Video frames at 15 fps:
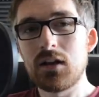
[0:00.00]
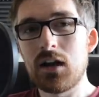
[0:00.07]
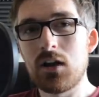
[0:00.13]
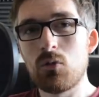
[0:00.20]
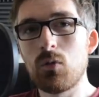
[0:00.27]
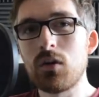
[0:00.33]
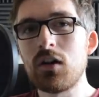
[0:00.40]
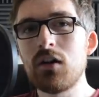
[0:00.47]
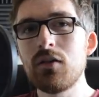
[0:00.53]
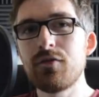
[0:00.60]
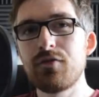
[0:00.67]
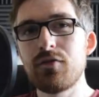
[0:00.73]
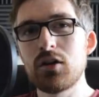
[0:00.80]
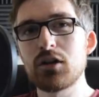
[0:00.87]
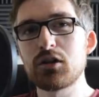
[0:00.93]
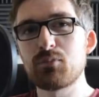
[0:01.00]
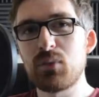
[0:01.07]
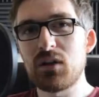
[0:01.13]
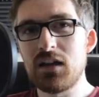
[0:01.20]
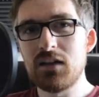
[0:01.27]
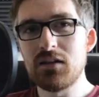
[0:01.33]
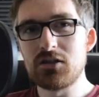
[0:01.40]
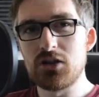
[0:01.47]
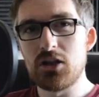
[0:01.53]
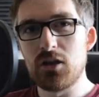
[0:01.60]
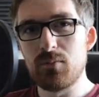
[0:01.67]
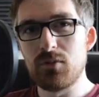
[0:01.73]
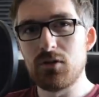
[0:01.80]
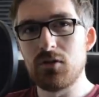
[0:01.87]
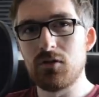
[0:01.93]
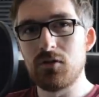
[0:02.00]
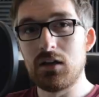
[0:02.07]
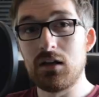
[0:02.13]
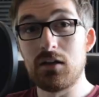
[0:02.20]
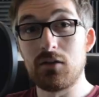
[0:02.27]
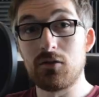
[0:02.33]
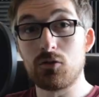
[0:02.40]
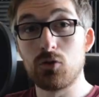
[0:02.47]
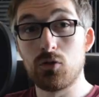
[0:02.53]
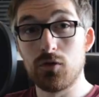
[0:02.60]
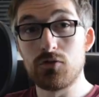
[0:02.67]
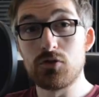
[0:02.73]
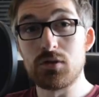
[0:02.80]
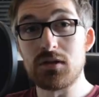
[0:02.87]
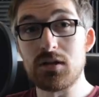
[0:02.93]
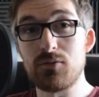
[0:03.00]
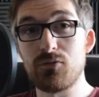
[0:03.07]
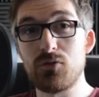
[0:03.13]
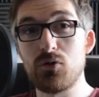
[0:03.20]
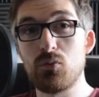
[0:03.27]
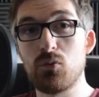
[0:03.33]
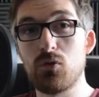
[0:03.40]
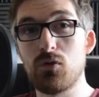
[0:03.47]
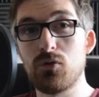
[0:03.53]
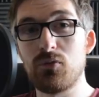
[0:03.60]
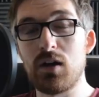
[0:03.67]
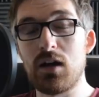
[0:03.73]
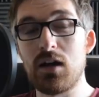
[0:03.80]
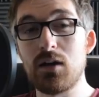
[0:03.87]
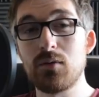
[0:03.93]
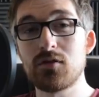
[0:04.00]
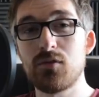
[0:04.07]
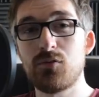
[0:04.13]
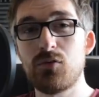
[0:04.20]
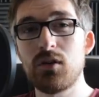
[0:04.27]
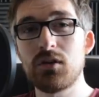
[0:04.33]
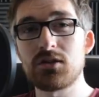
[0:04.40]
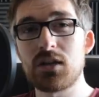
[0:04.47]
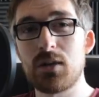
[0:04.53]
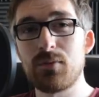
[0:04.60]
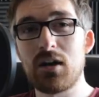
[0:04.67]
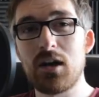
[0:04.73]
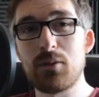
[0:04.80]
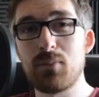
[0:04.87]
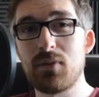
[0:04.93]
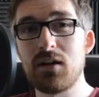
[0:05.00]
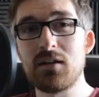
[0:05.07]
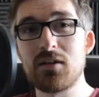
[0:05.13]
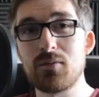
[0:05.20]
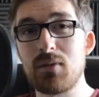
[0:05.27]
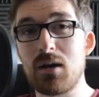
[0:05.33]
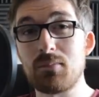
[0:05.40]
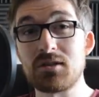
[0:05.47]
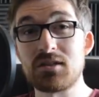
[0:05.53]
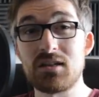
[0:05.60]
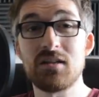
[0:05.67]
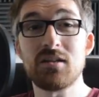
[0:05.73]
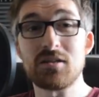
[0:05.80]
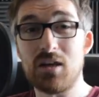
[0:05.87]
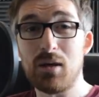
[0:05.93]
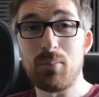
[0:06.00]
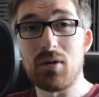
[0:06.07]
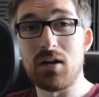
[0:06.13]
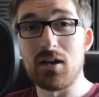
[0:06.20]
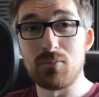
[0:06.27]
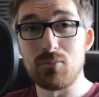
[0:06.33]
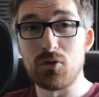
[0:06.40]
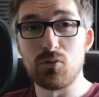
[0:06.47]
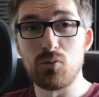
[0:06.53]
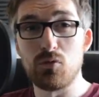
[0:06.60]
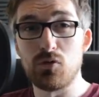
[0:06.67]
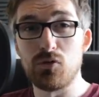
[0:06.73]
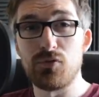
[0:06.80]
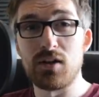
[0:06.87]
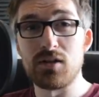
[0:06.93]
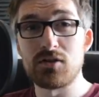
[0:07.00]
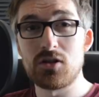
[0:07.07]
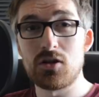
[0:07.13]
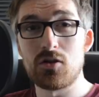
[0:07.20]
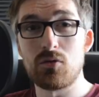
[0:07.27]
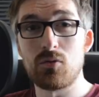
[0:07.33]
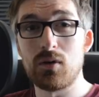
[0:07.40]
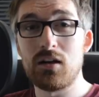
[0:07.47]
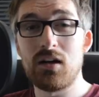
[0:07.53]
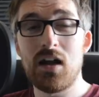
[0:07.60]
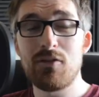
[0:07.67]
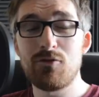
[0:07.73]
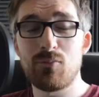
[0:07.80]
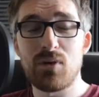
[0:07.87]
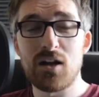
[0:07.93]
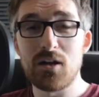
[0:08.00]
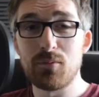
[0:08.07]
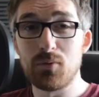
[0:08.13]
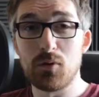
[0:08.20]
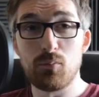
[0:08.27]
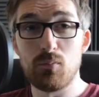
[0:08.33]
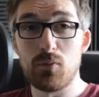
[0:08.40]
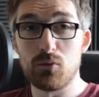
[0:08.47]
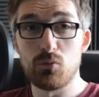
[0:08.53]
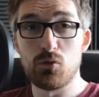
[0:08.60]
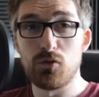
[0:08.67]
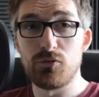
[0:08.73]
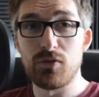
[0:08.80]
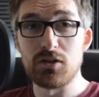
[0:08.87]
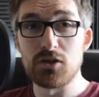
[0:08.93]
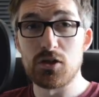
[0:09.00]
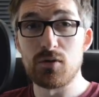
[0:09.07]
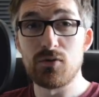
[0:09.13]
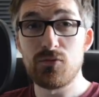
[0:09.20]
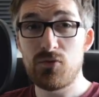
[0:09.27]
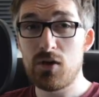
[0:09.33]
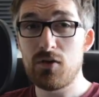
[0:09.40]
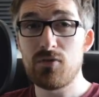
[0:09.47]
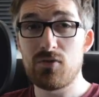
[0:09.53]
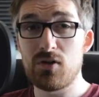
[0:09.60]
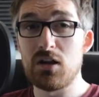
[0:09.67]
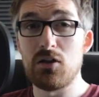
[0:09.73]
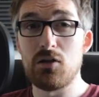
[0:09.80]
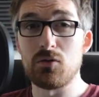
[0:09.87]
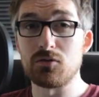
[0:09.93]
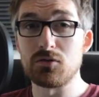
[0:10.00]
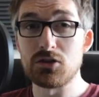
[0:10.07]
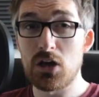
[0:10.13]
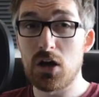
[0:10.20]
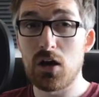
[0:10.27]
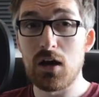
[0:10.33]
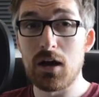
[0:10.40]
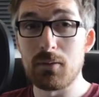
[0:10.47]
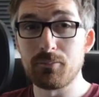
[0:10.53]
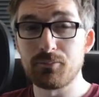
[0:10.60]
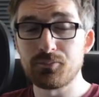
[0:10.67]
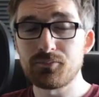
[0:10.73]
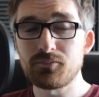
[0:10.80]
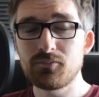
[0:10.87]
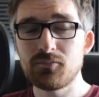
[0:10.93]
Now, when I first played Terminal in Call of Duty Infinite Warfare, it was the first time that I'd played the map since I played Modern Warfare 2, and I haven't played Modern Warfare 2 in a very, very long time.